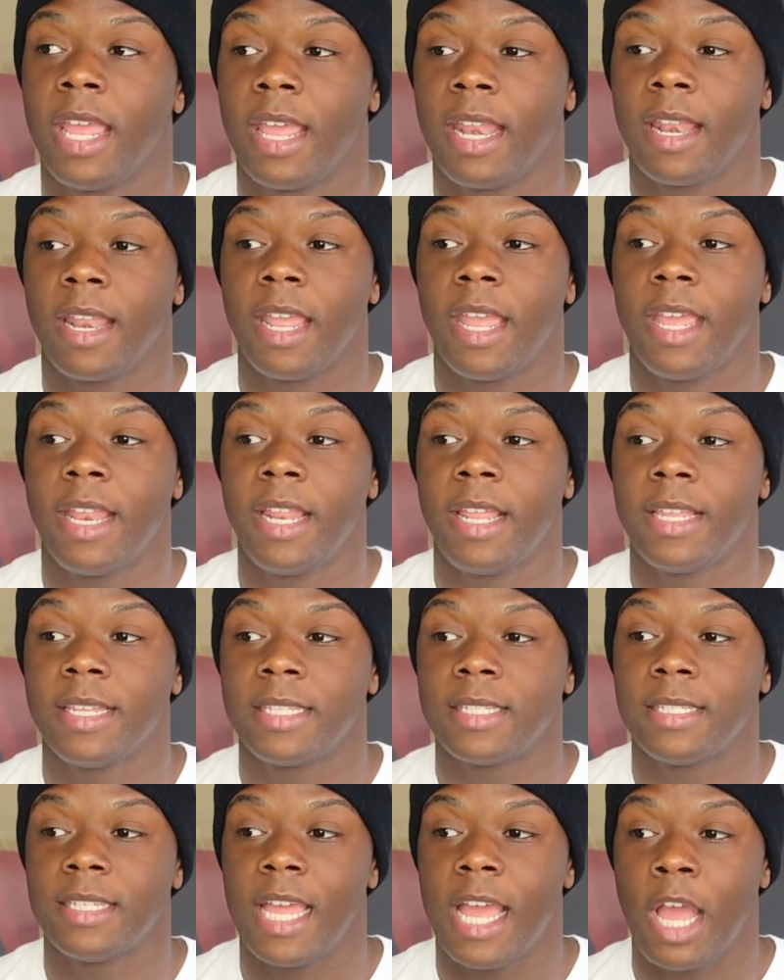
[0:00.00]
And it
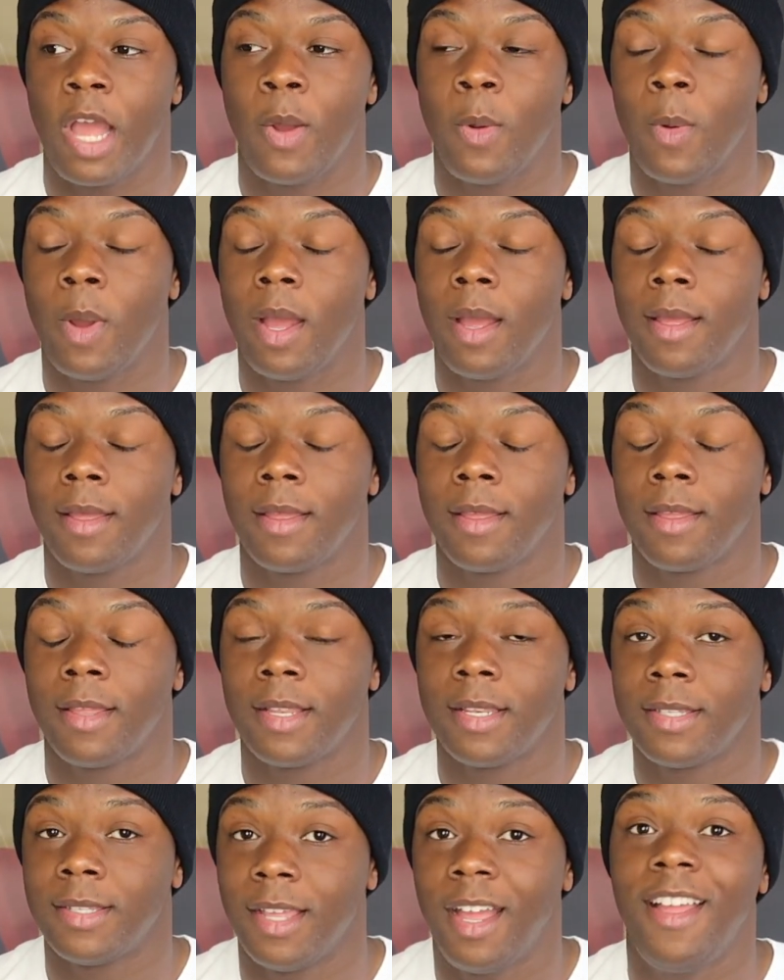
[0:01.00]
is now
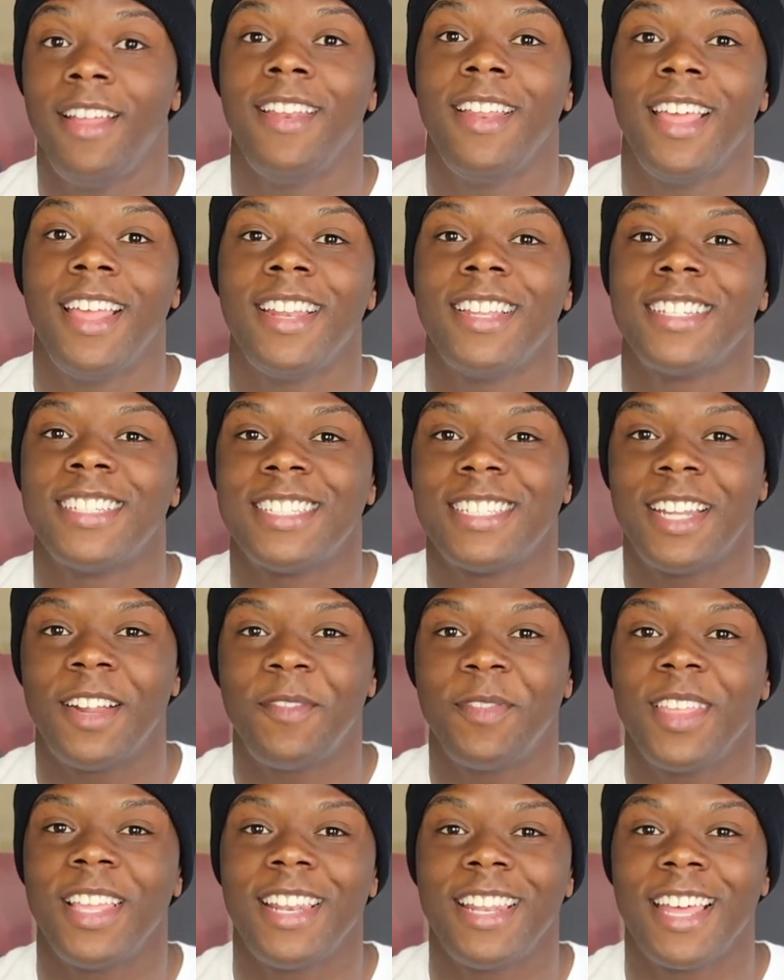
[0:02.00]
done. It is
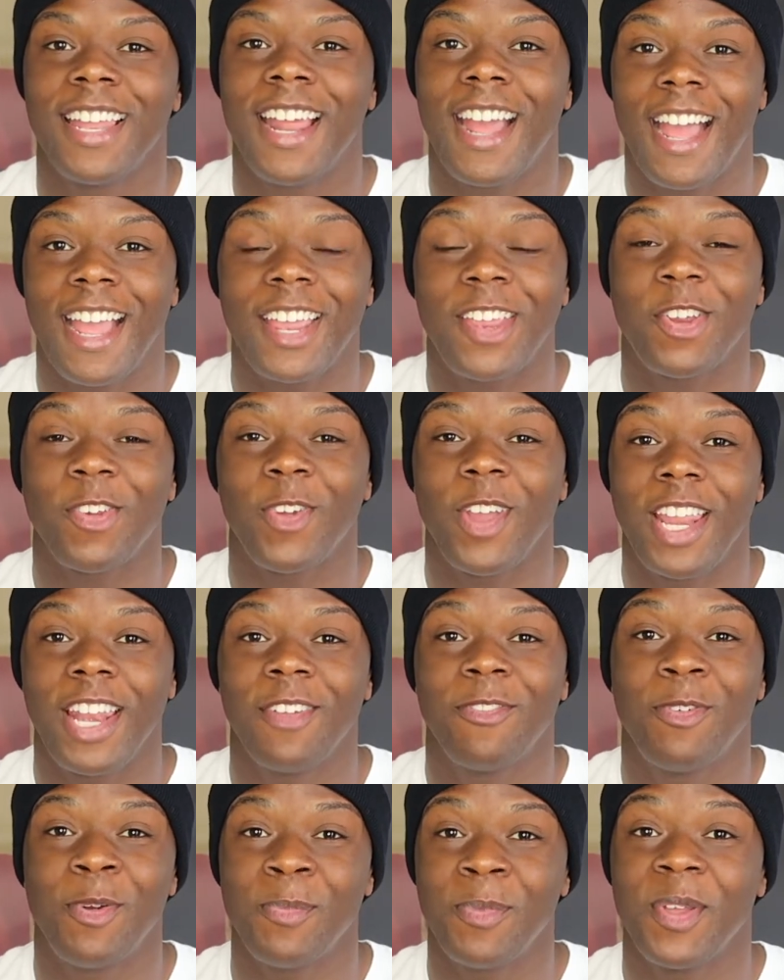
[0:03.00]
something that I
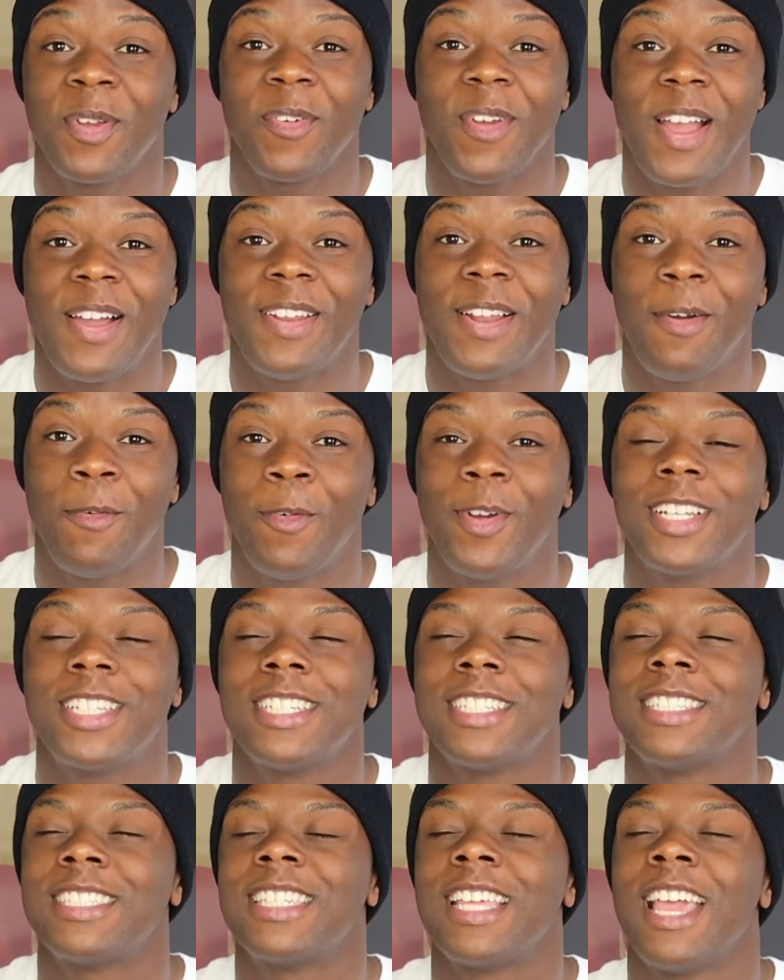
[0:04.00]
created from the ground up, which
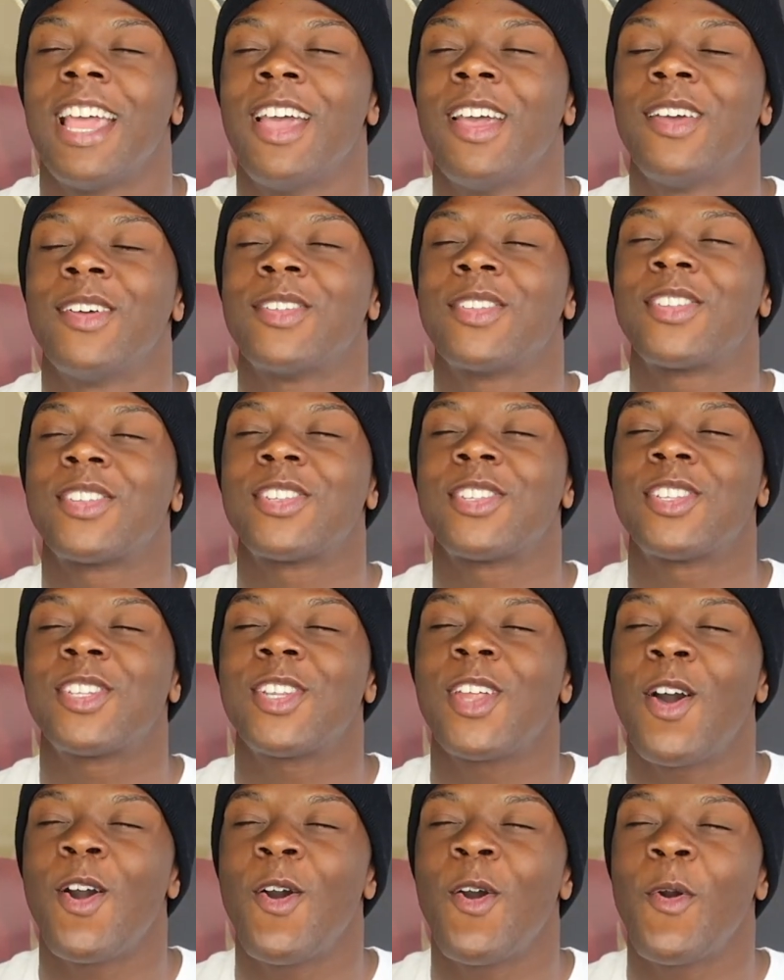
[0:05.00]
is
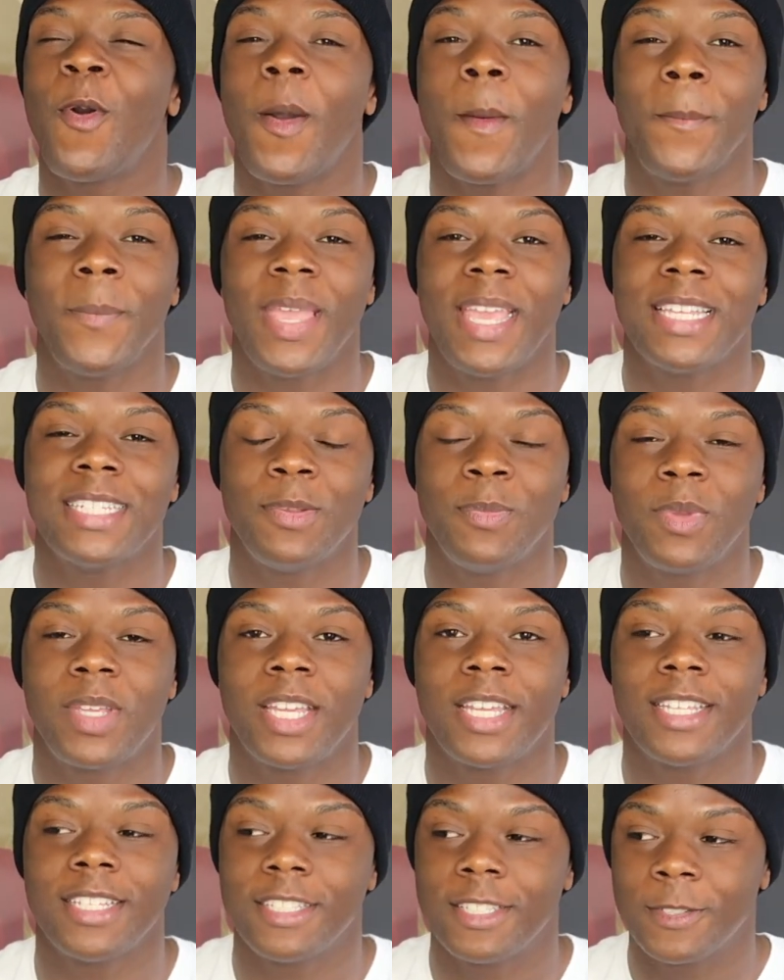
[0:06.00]
so amazing
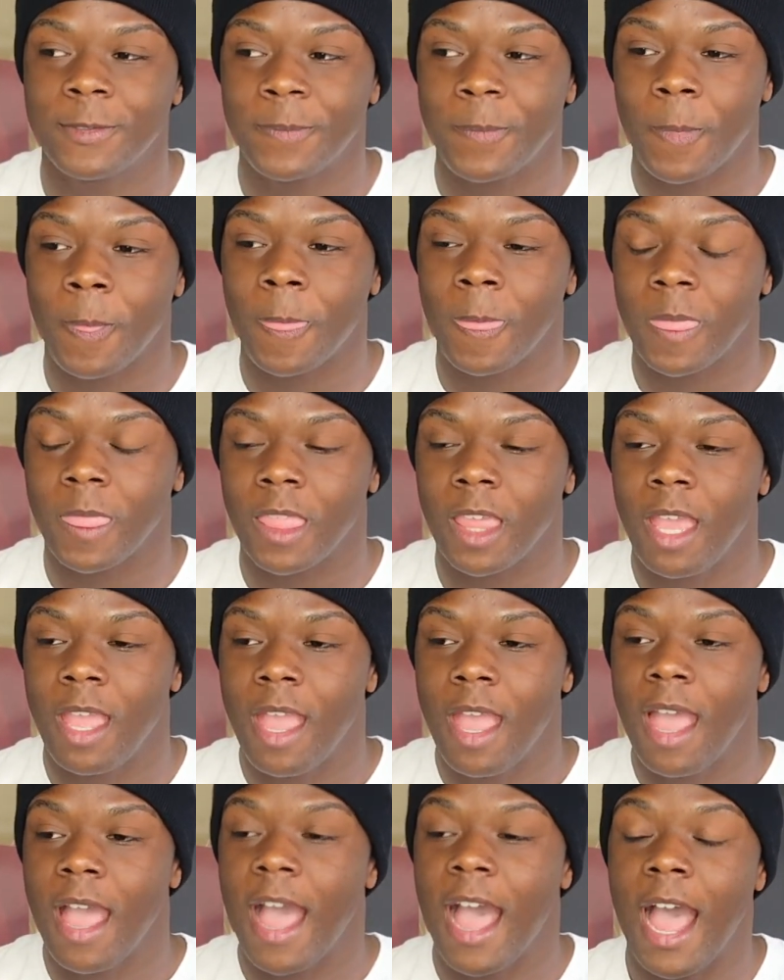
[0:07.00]
because
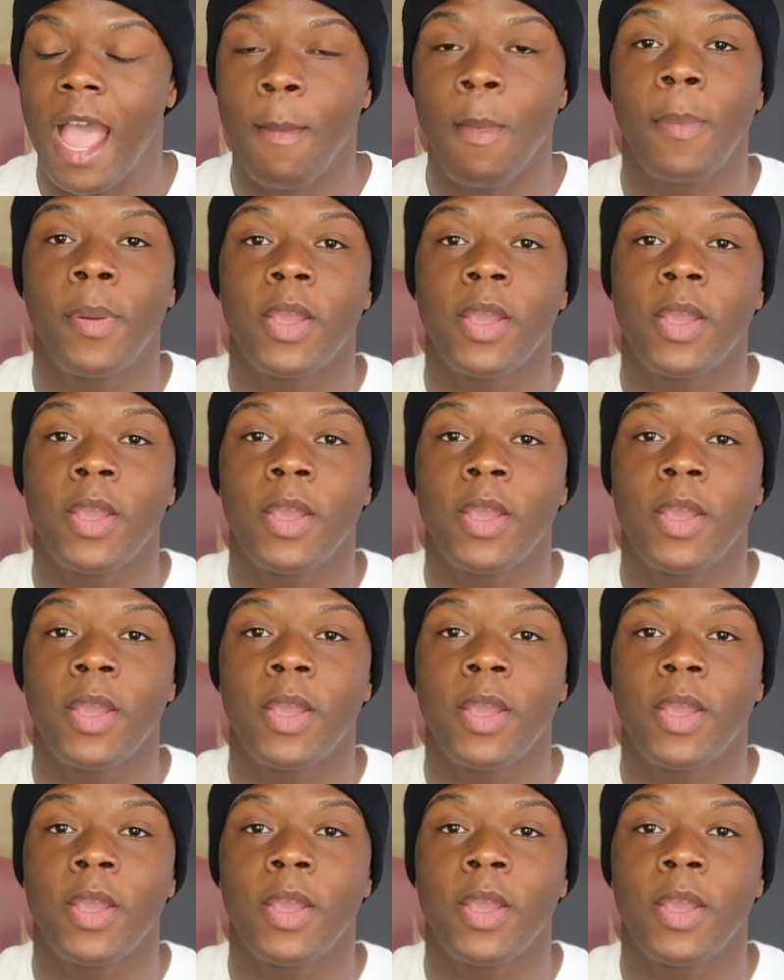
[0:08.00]
I'm a